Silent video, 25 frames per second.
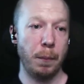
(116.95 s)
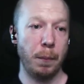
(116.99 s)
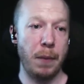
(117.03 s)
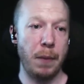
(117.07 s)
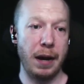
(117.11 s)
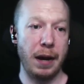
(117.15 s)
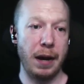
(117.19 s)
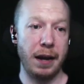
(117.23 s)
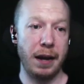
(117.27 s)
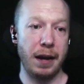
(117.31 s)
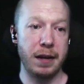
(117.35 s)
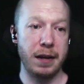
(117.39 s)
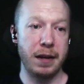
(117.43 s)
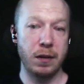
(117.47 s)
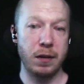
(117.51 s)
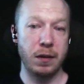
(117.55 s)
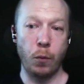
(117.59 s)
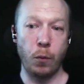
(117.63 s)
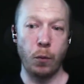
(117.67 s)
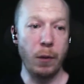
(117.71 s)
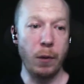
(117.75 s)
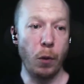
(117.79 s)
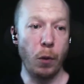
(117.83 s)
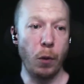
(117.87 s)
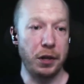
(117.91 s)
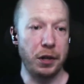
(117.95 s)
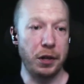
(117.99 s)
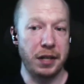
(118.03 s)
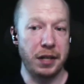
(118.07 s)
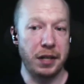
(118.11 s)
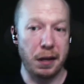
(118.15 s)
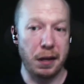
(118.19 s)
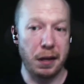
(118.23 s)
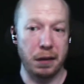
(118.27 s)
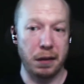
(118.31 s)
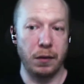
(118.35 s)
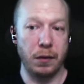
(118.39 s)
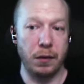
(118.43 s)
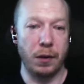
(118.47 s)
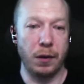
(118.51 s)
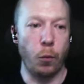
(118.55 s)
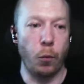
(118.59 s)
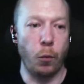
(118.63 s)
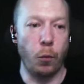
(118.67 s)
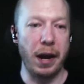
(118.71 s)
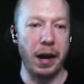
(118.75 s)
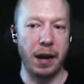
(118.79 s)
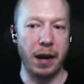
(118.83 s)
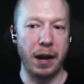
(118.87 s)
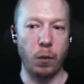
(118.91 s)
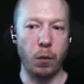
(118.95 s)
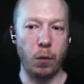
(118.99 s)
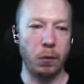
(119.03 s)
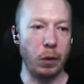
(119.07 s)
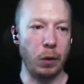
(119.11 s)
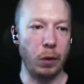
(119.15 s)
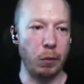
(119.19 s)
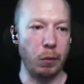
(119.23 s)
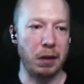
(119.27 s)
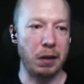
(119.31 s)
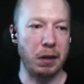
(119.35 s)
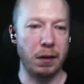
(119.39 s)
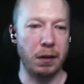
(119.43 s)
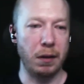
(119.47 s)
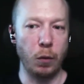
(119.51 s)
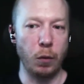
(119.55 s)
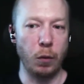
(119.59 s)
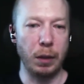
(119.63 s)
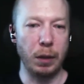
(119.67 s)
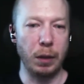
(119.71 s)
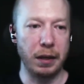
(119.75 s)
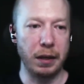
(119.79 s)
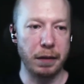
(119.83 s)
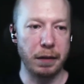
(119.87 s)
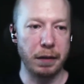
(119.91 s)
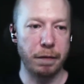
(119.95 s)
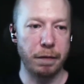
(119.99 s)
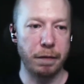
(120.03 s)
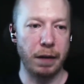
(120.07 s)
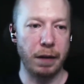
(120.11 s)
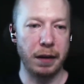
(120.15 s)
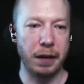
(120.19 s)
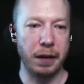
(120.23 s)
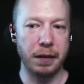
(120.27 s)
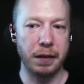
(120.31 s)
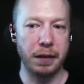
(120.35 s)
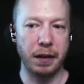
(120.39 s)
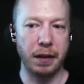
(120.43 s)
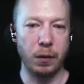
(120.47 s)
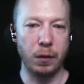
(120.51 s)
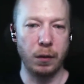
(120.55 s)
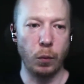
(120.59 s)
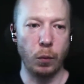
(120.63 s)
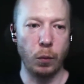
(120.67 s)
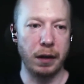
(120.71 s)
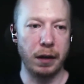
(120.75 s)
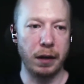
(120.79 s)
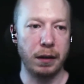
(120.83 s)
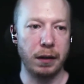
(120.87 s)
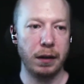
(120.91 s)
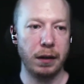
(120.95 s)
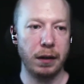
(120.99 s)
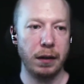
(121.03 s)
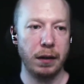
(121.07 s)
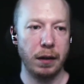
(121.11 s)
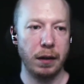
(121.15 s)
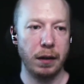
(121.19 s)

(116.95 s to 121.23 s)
but we were just not aware what was globally defined anywhere.